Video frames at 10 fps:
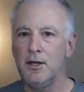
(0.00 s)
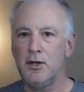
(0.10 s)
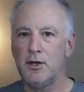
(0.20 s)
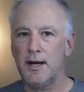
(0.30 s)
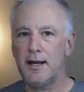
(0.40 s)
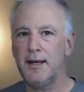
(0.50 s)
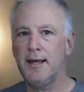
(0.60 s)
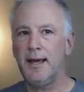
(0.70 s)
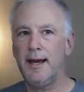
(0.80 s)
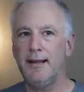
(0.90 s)
You're not going to
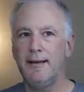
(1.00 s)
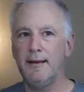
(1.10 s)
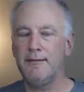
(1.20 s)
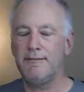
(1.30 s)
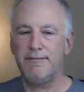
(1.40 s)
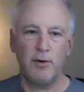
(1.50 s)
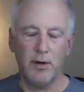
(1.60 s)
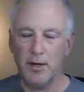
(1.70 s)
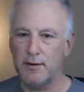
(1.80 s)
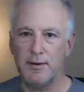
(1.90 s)
get
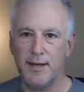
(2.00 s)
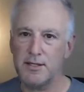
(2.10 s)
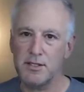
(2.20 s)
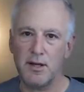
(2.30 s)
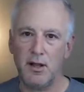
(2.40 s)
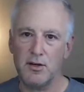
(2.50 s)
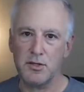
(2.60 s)
$400,000